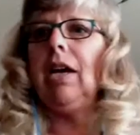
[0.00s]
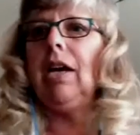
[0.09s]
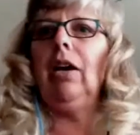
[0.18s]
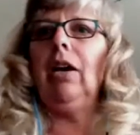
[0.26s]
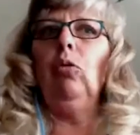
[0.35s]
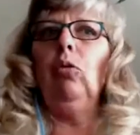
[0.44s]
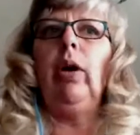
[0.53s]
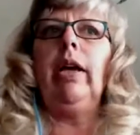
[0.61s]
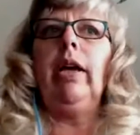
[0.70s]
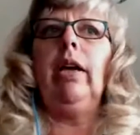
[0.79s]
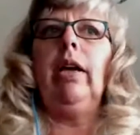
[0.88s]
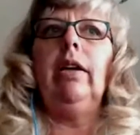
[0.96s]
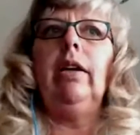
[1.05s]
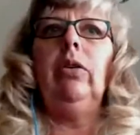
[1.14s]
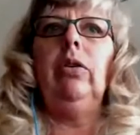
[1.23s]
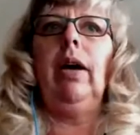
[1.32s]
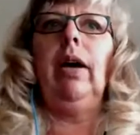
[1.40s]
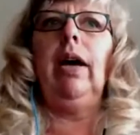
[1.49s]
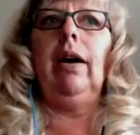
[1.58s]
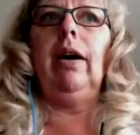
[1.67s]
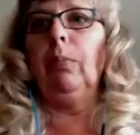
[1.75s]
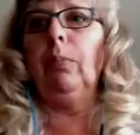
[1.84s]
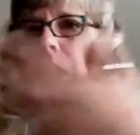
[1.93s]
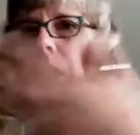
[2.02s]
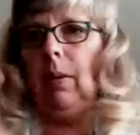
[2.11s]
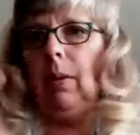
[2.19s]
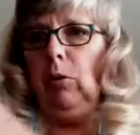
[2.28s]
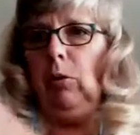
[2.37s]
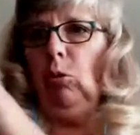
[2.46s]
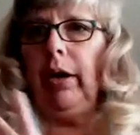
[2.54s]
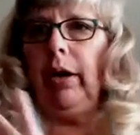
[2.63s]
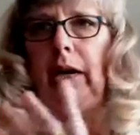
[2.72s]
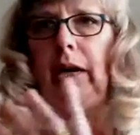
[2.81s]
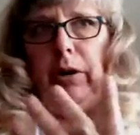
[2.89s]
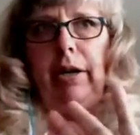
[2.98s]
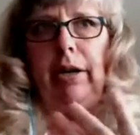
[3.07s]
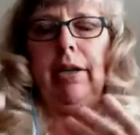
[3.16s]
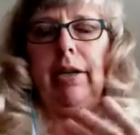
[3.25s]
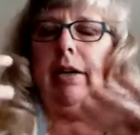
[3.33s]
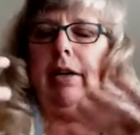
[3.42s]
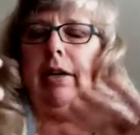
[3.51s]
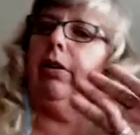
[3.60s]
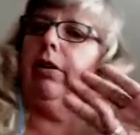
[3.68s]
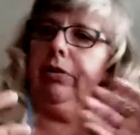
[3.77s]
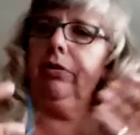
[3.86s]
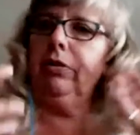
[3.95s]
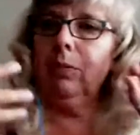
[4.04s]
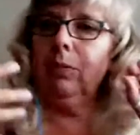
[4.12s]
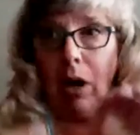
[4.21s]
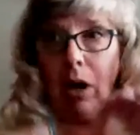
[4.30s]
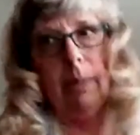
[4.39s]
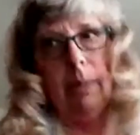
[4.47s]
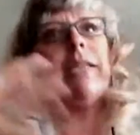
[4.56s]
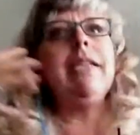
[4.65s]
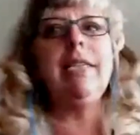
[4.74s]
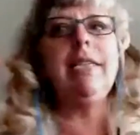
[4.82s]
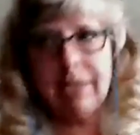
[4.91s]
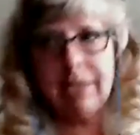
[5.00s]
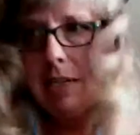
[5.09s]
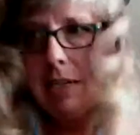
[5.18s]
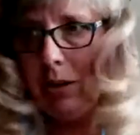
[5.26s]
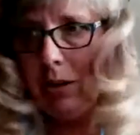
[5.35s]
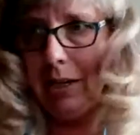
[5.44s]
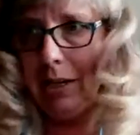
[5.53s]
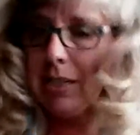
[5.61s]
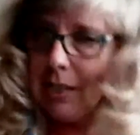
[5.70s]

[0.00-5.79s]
And when you have a problem in one area, it can cause problems in distant areas.